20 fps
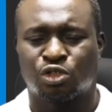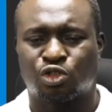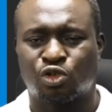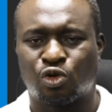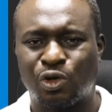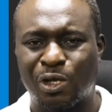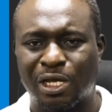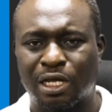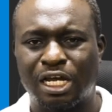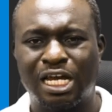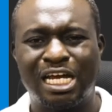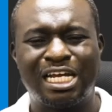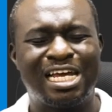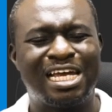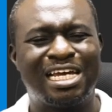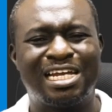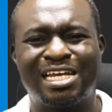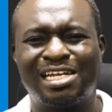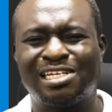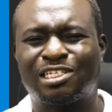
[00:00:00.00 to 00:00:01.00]
So
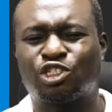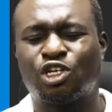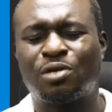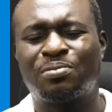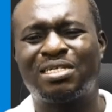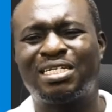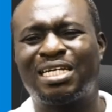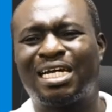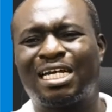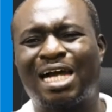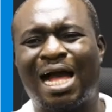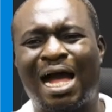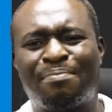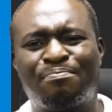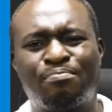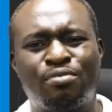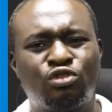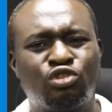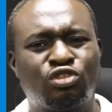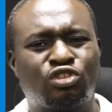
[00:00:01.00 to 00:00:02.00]
it, it is something that
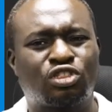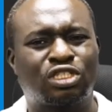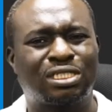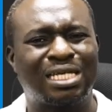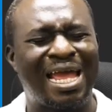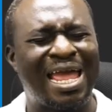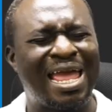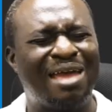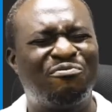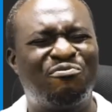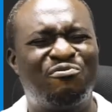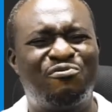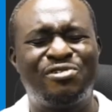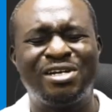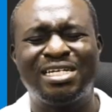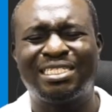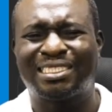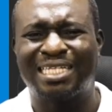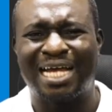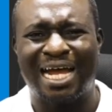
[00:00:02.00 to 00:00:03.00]
happens
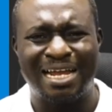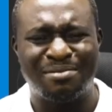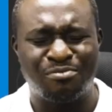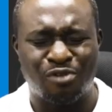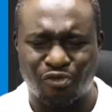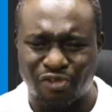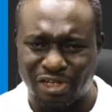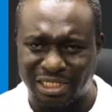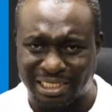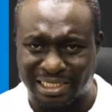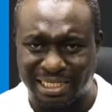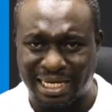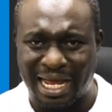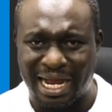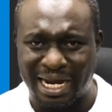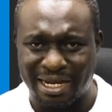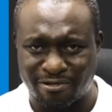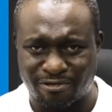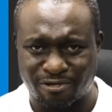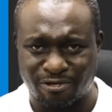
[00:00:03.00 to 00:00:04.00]
every time of its
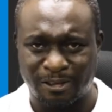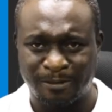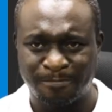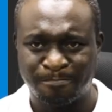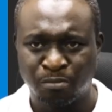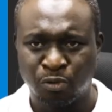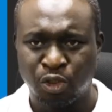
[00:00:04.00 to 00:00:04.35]
life.